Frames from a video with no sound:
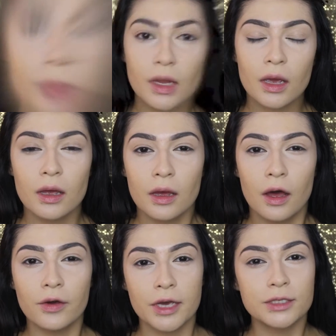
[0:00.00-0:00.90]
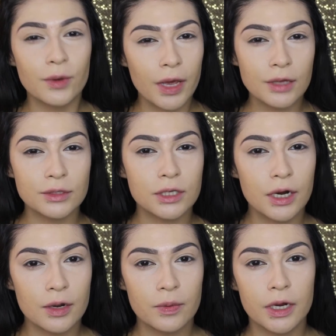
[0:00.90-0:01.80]
video. Okay, so to get
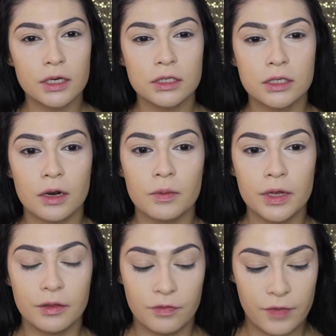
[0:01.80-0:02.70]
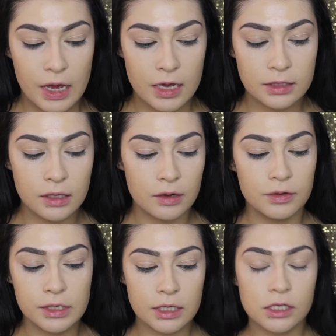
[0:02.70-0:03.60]
started, we're gonna start with face. I
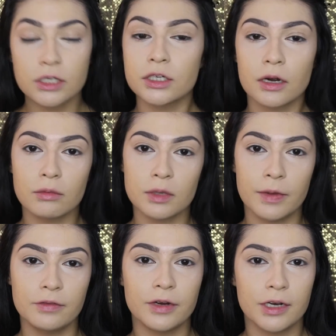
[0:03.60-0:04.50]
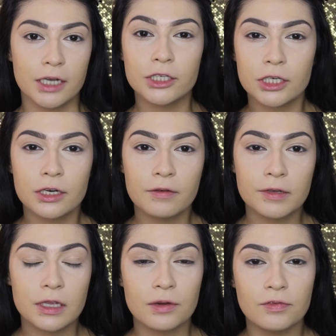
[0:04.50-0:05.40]
always like to start with my foundation and
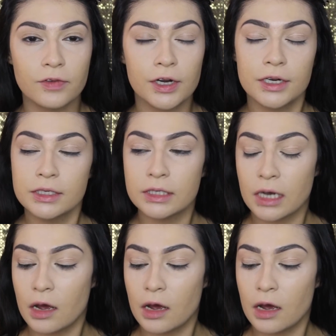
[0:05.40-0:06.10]
everything first.